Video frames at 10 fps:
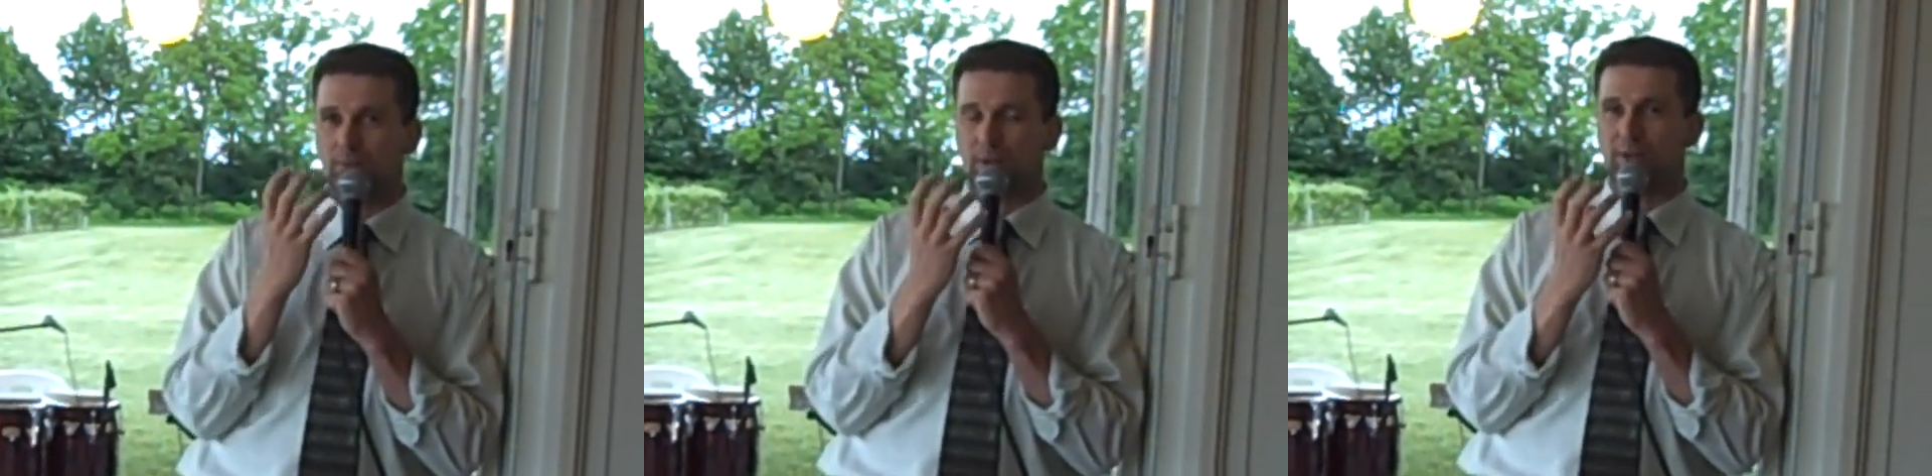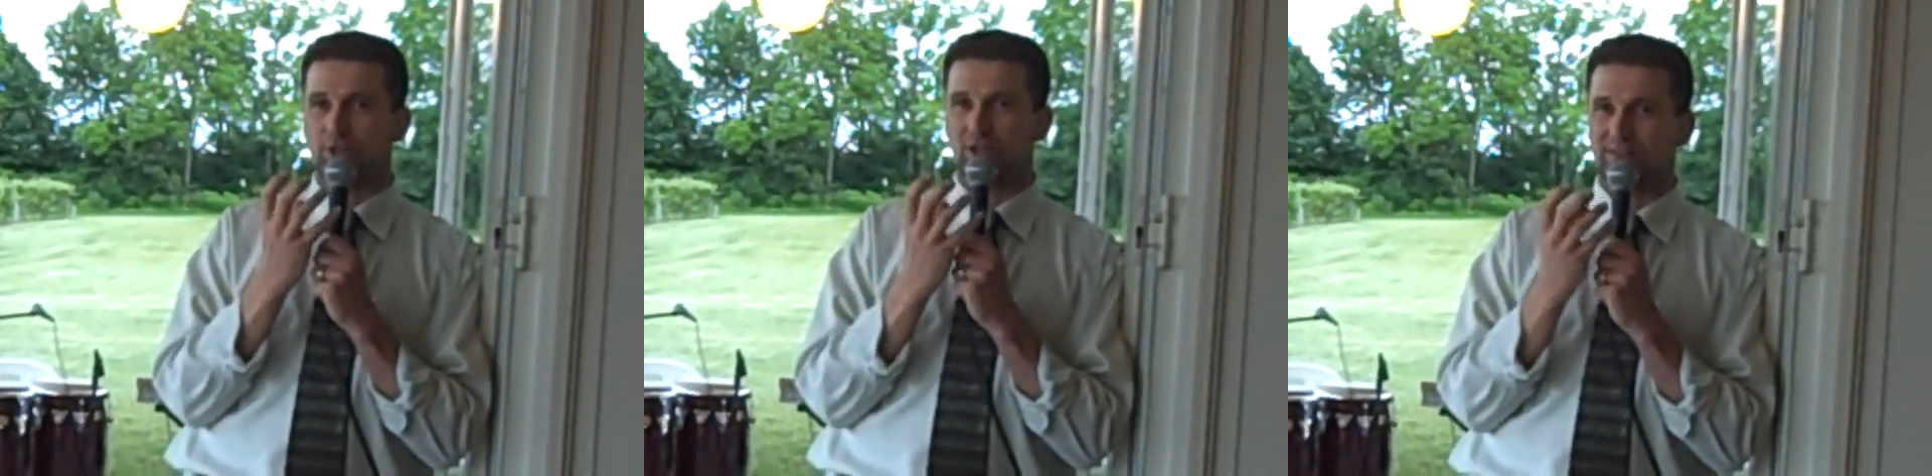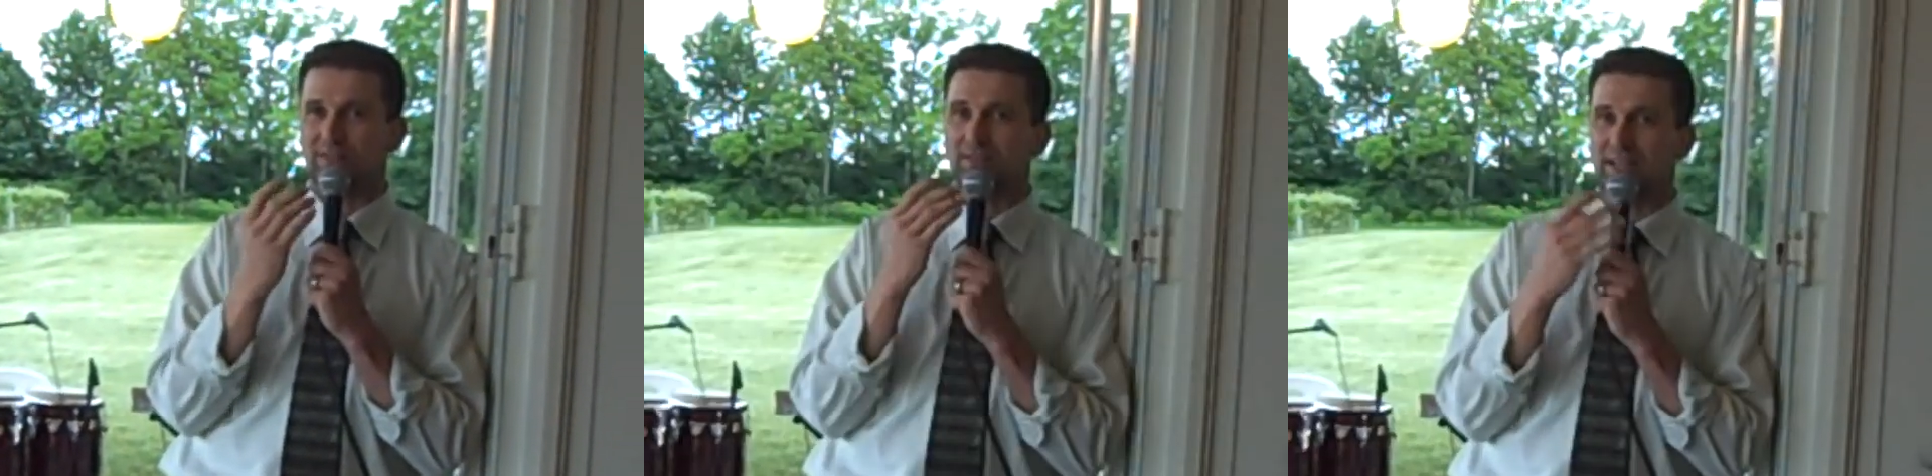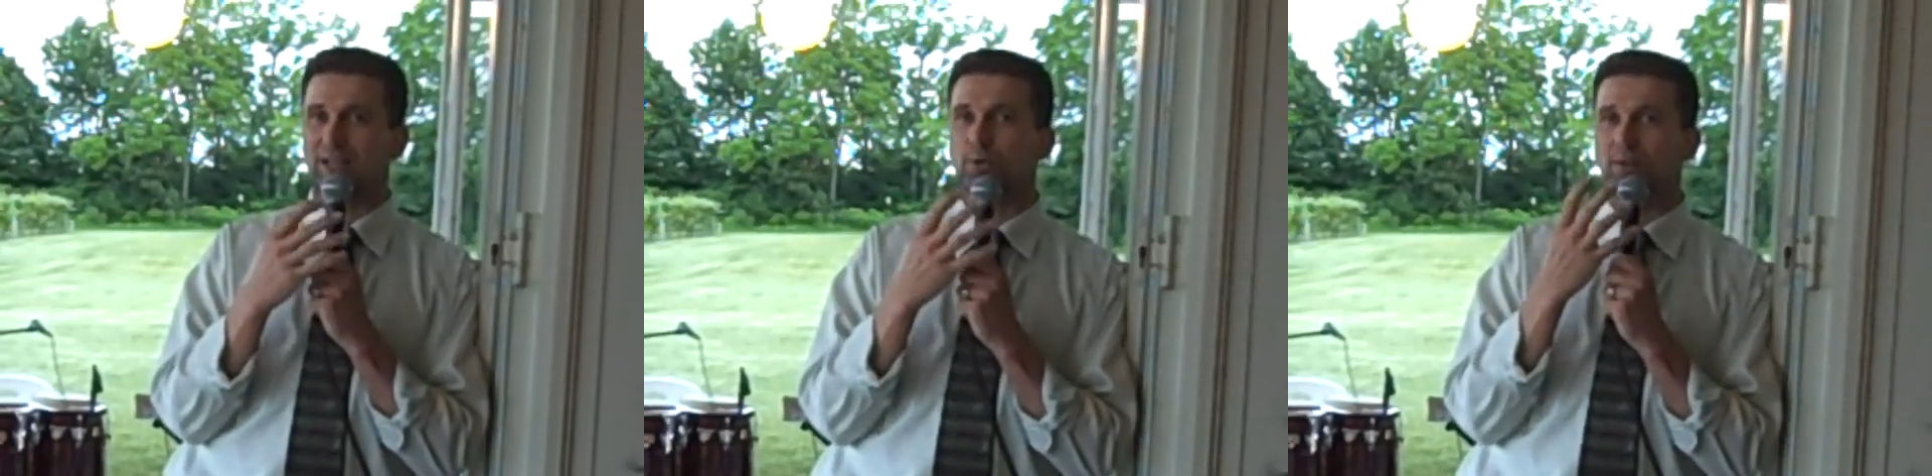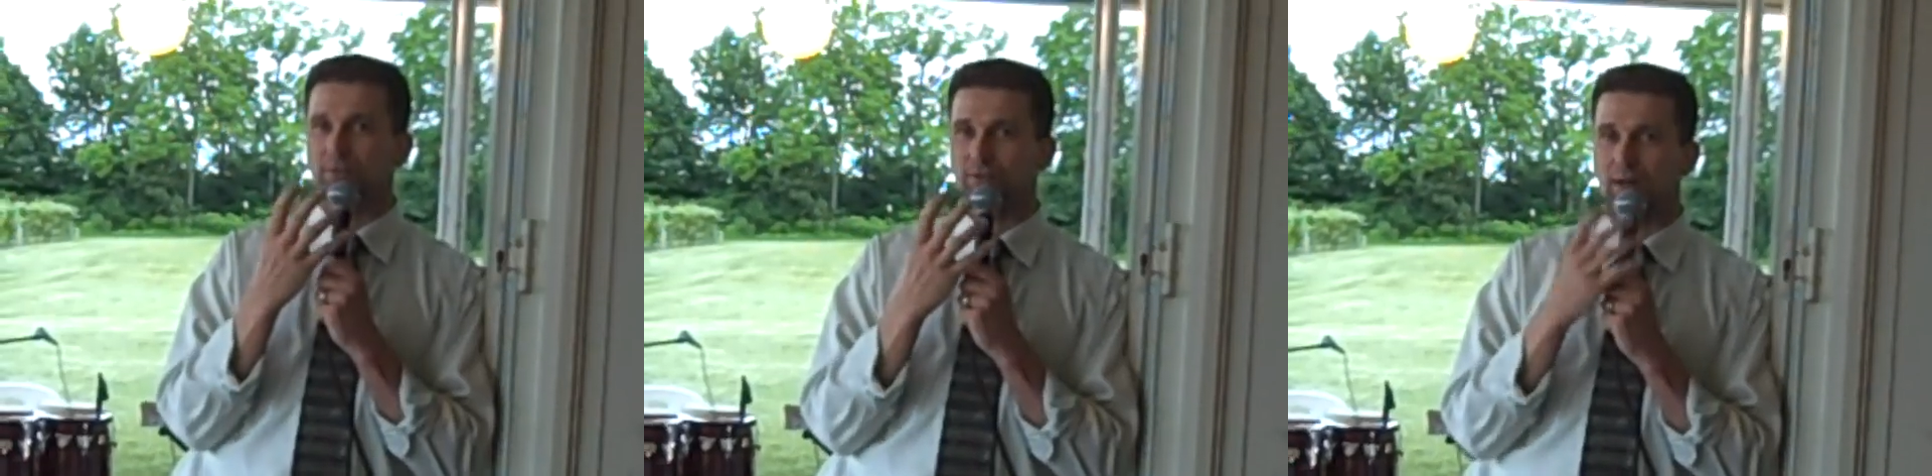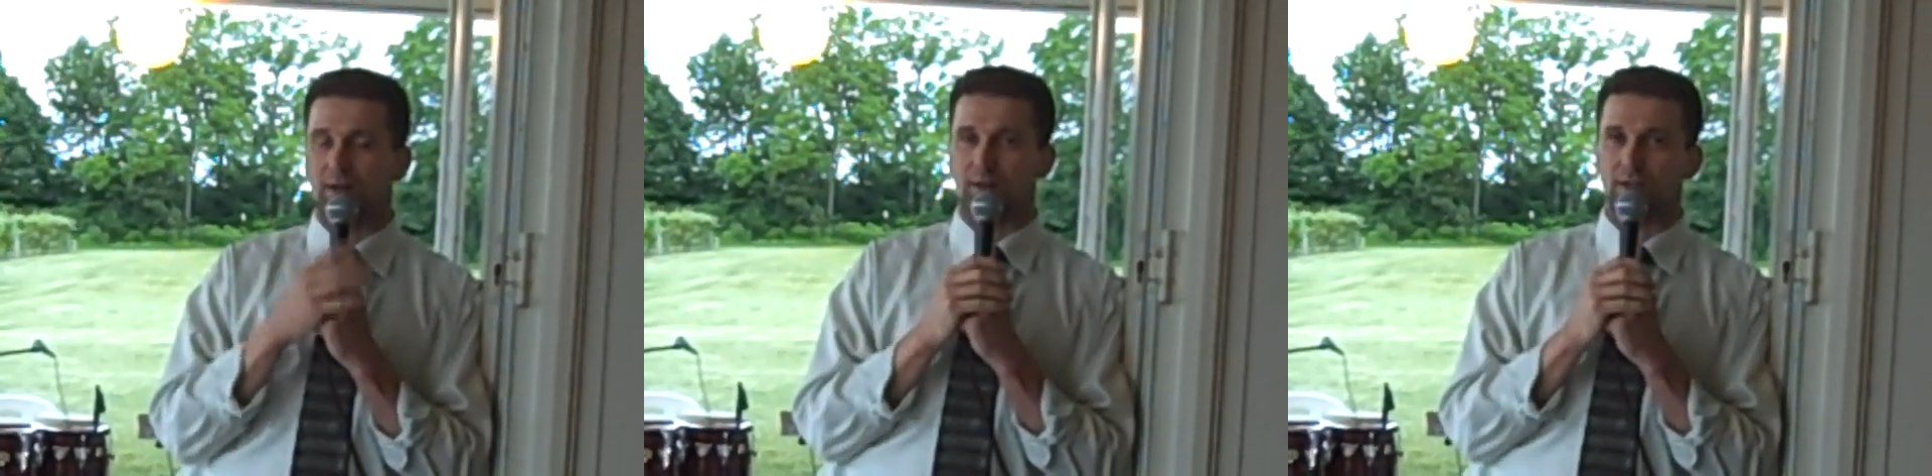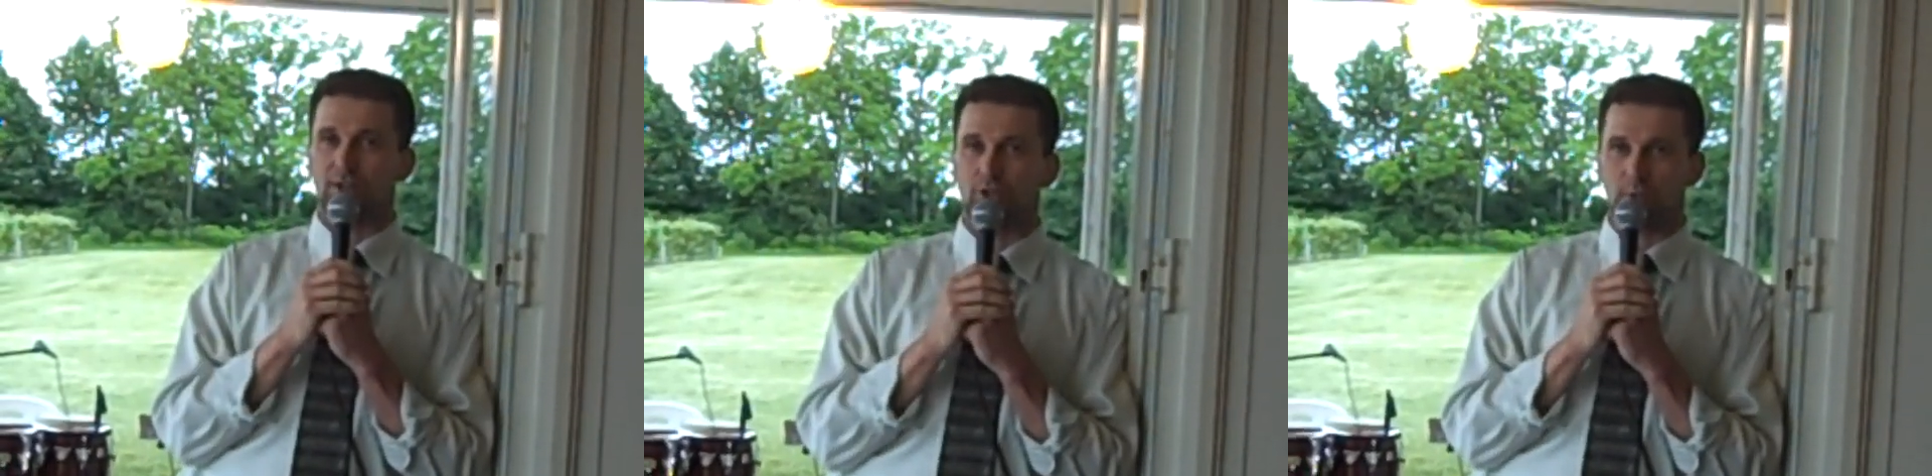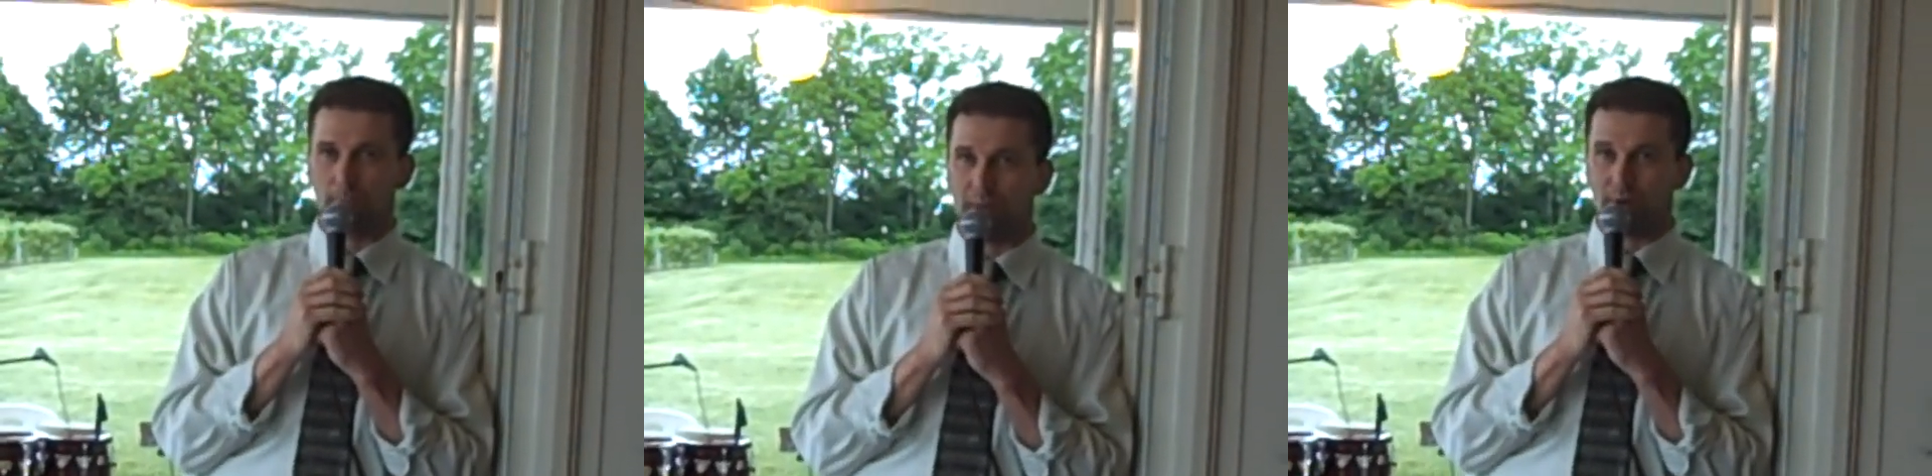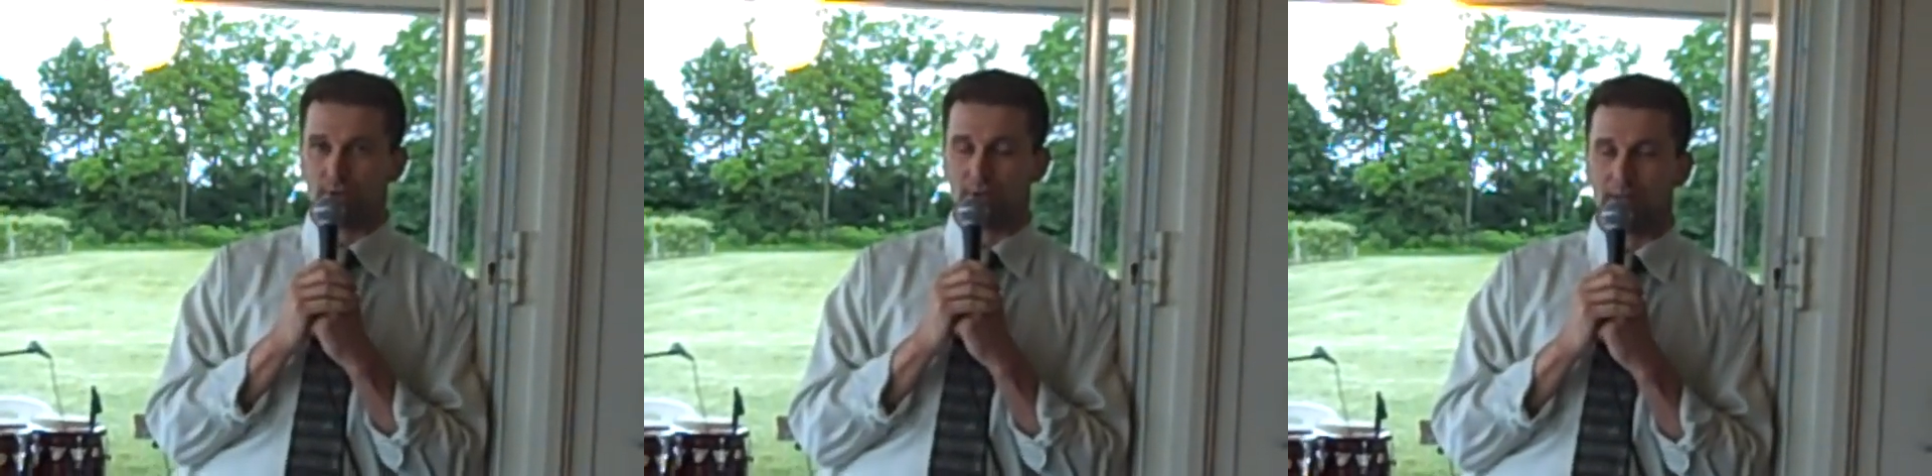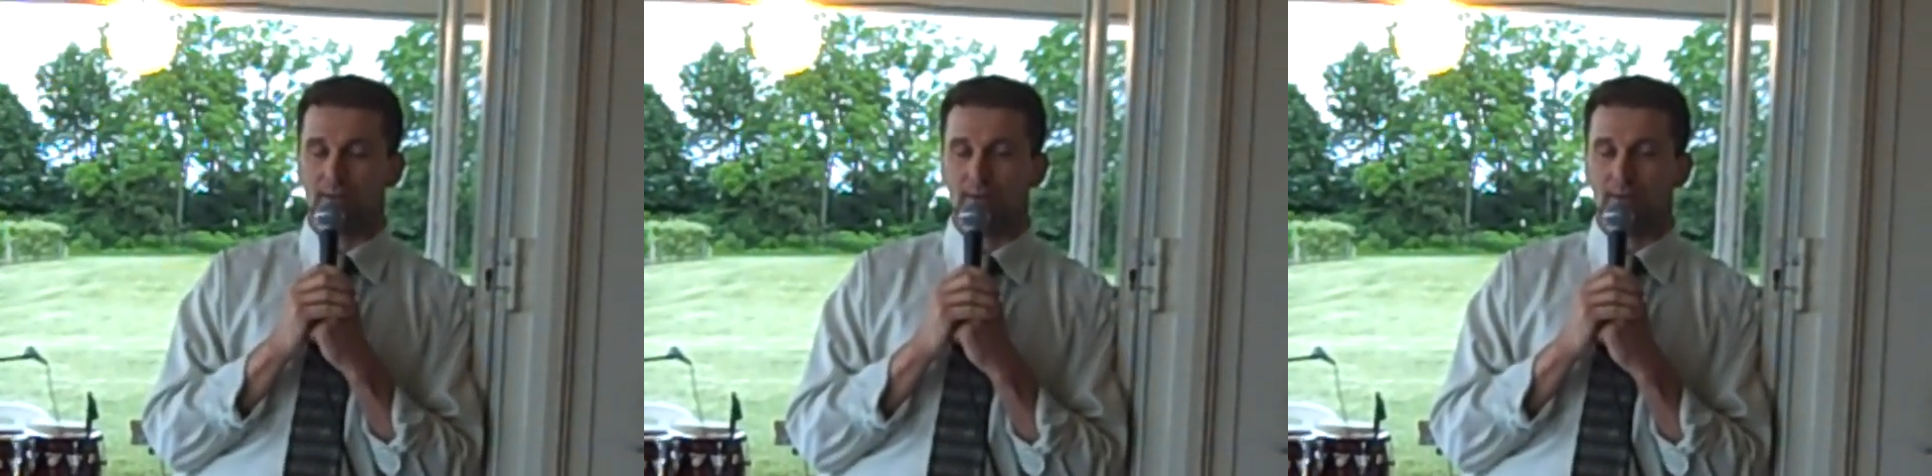pretty much just natural sugar, berry sugar.